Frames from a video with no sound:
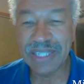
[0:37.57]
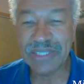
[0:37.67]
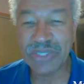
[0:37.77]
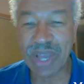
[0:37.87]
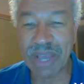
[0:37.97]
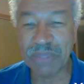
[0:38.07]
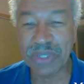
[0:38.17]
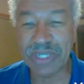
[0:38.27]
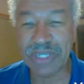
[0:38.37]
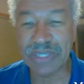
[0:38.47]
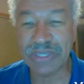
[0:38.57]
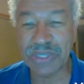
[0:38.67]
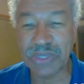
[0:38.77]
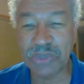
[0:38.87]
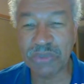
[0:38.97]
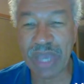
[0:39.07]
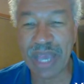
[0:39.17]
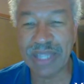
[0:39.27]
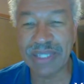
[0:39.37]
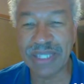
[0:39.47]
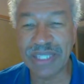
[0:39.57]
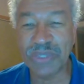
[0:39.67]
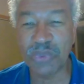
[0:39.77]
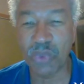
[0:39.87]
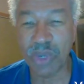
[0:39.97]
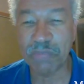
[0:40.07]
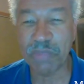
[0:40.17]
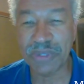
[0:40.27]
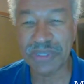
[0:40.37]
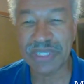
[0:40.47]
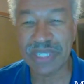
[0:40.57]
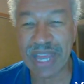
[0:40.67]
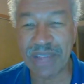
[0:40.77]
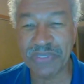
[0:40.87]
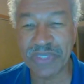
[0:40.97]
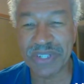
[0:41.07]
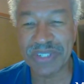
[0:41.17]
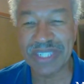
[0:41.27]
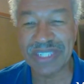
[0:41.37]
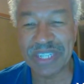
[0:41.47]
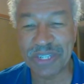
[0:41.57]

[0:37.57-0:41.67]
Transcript: So I'm gonna assume at least one person out there can